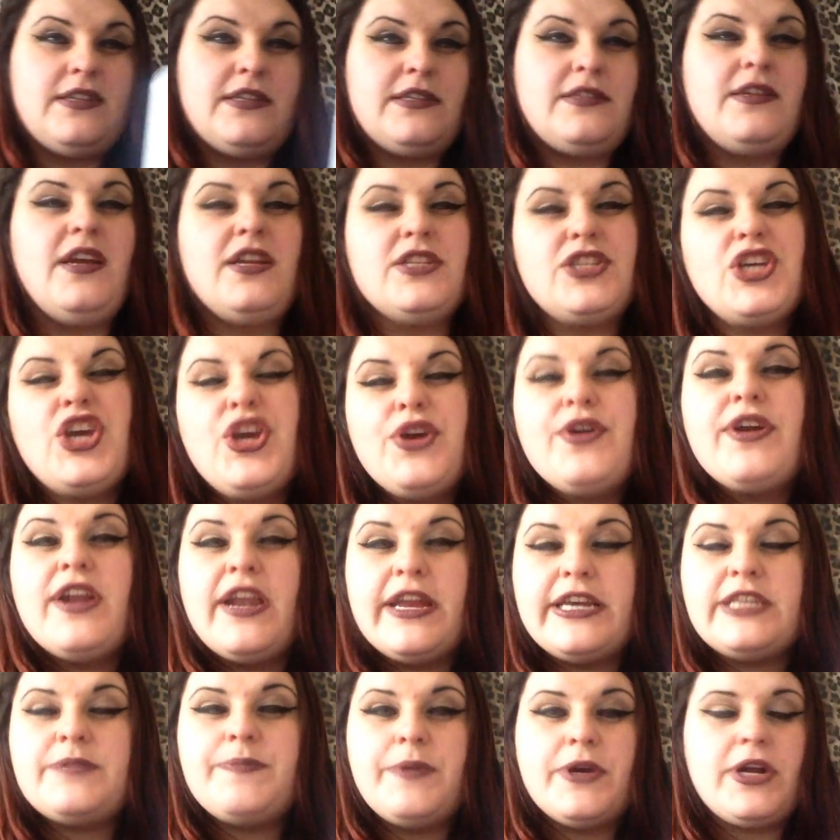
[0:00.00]
not too
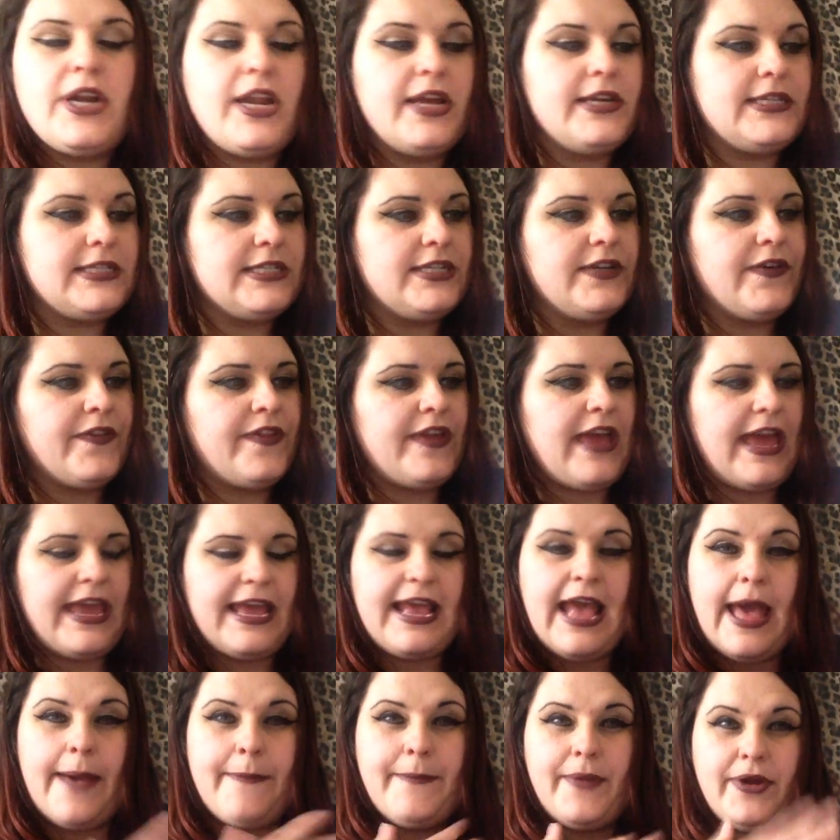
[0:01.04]
close, but close enough that it
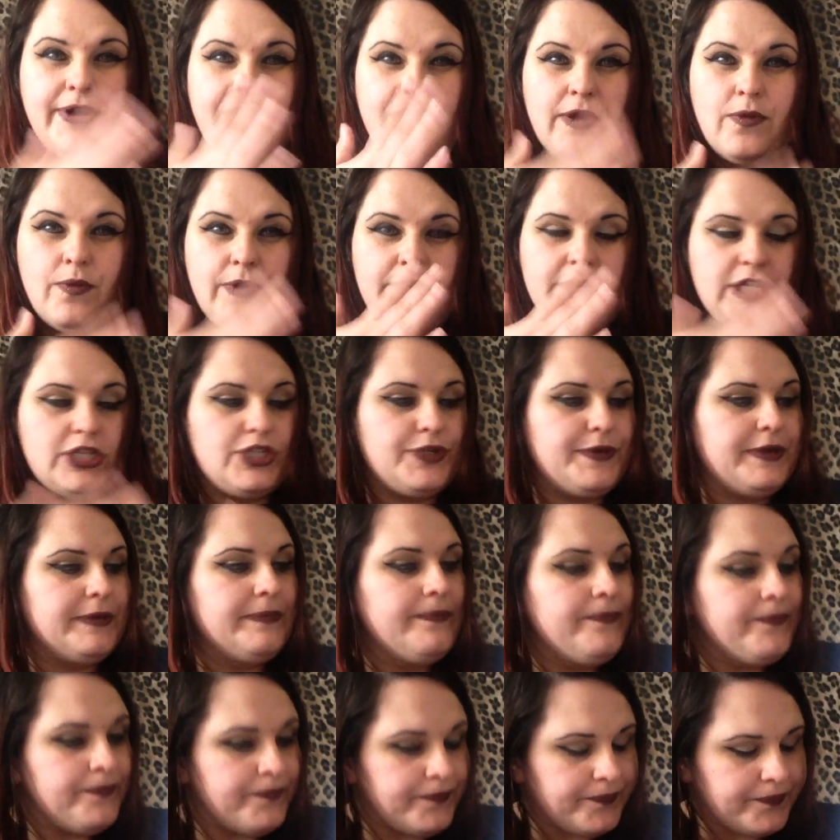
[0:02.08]
can monitor what you're doing.
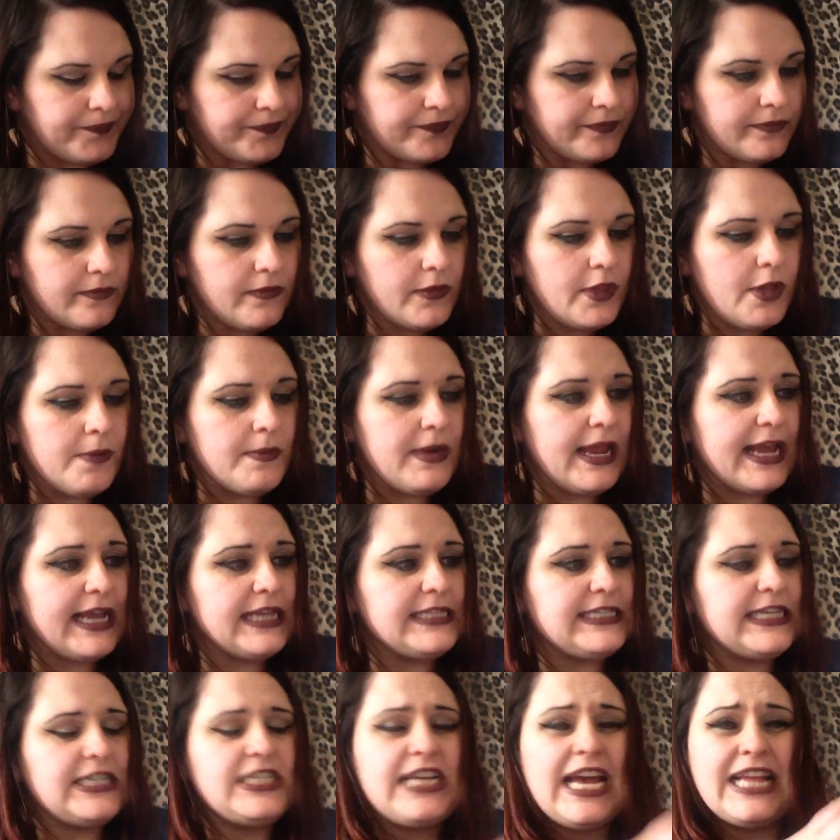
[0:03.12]
Like I
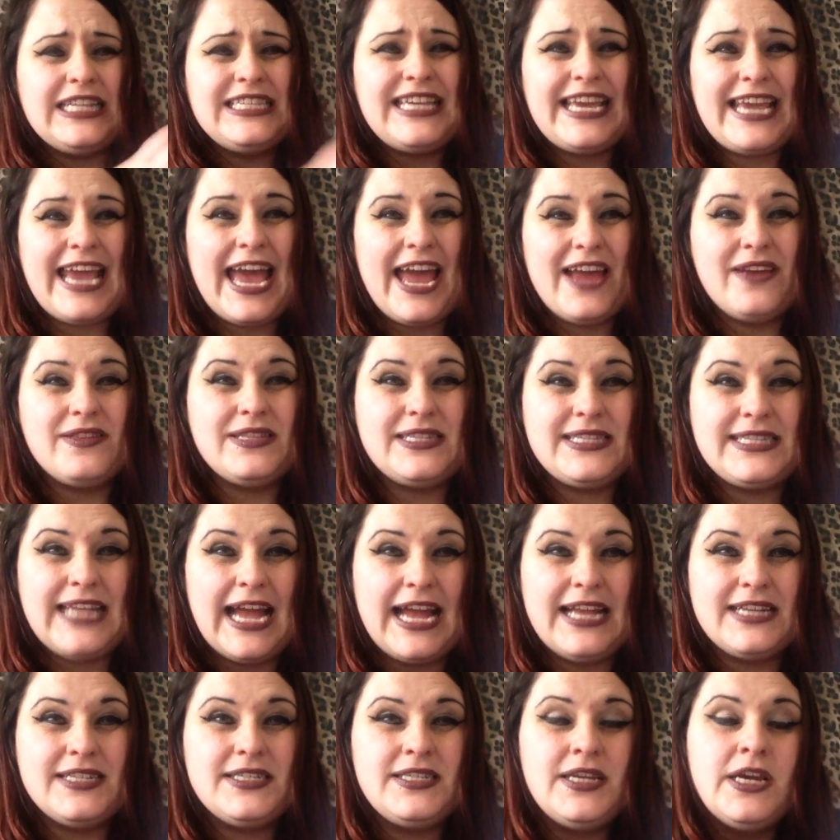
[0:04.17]
said, you can take it out of the
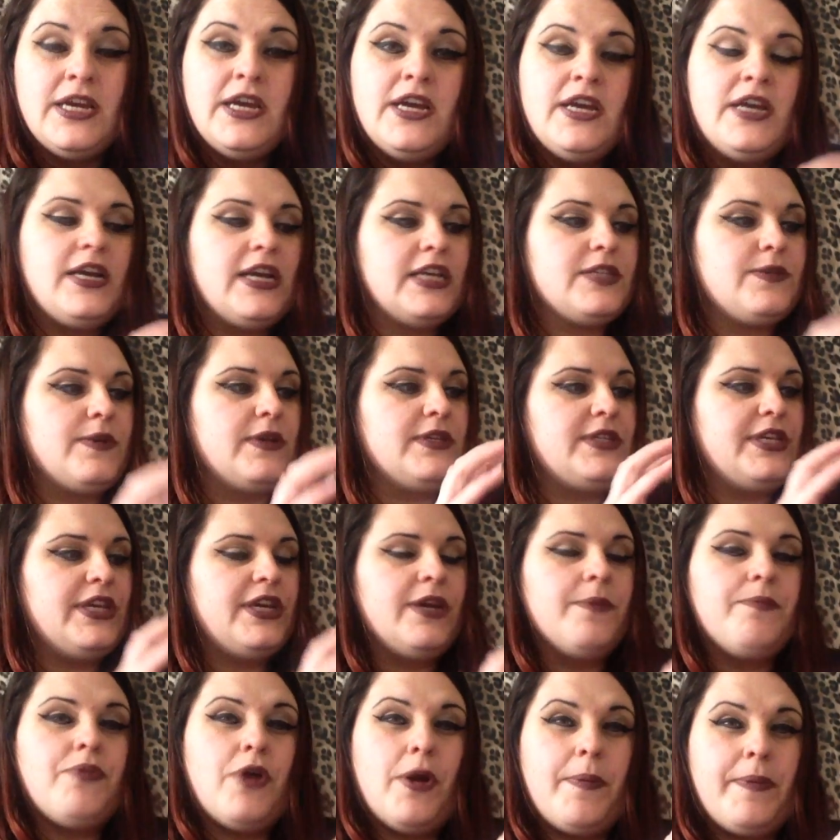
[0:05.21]
stand as well, so you
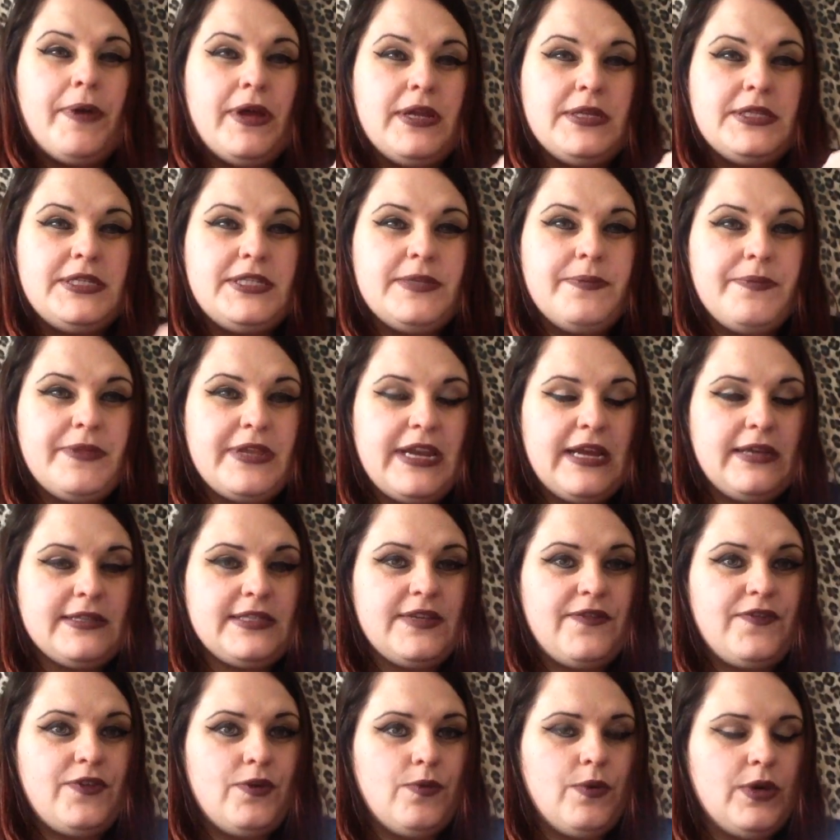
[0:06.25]
can prop it onto something
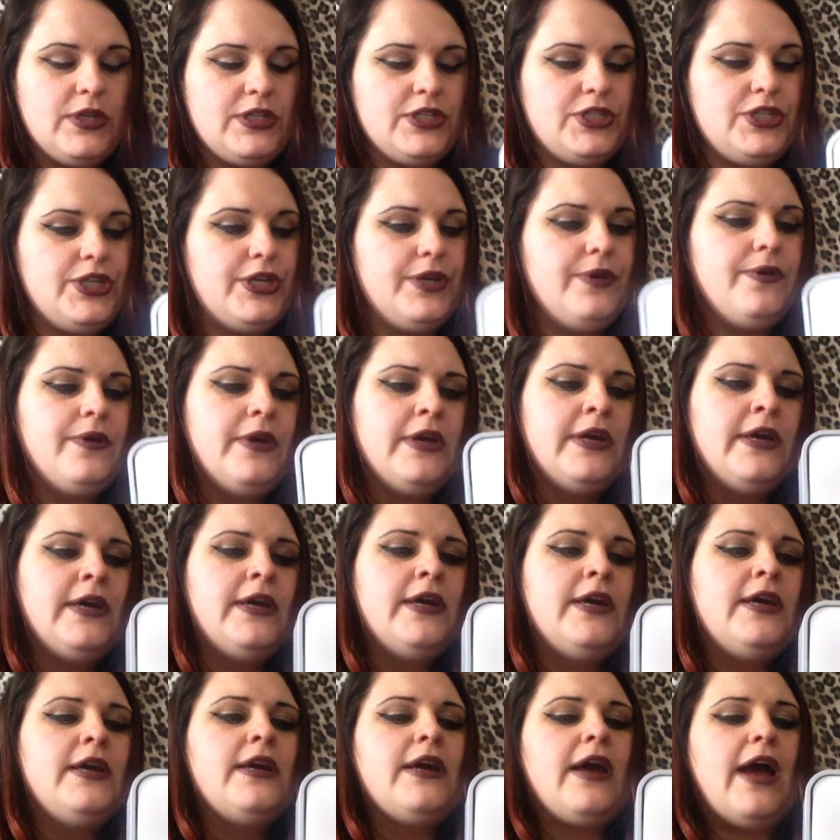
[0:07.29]
else if you want to.
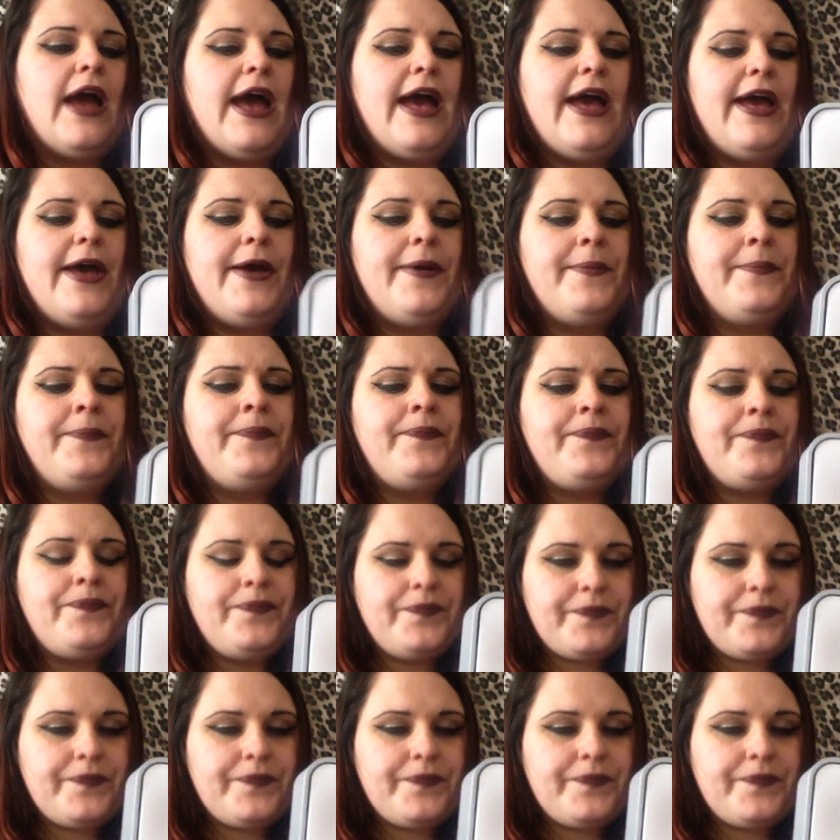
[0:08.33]
I've